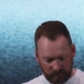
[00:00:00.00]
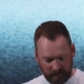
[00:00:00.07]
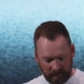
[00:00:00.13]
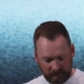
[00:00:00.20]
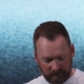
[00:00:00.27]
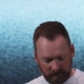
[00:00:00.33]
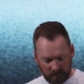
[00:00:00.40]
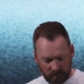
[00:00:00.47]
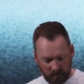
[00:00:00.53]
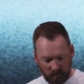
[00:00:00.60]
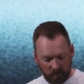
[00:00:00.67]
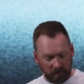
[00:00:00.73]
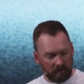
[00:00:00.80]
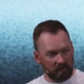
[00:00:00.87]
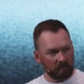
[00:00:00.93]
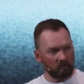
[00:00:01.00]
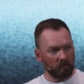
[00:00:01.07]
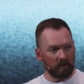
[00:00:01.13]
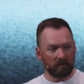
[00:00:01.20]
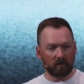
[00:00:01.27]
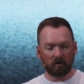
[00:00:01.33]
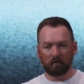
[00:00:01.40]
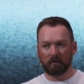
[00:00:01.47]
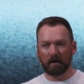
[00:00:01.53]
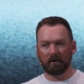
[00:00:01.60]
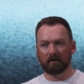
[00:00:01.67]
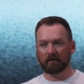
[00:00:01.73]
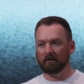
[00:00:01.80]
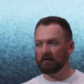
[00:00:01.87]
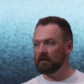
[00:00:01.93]
Is there room in the way that you
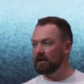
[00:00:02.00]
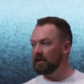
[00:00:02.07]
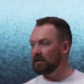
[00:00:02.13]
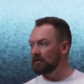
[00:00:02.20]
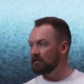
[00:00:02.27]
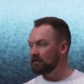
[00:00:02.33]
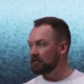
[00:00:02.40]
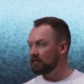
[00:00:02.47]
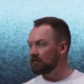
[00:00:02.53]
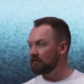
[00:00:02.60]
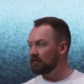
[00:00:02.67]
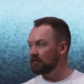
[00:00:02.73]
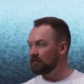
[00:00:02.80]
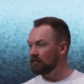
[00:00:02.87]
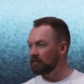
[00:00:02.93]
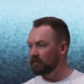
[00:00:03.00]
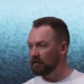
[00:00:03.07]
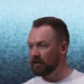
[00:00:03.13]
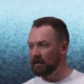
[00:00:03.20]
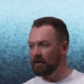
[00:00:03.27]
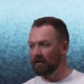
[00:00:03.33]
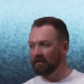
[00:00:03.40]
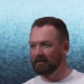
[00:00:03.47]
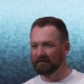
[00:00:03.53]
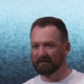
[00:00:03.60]
parent your kids for God?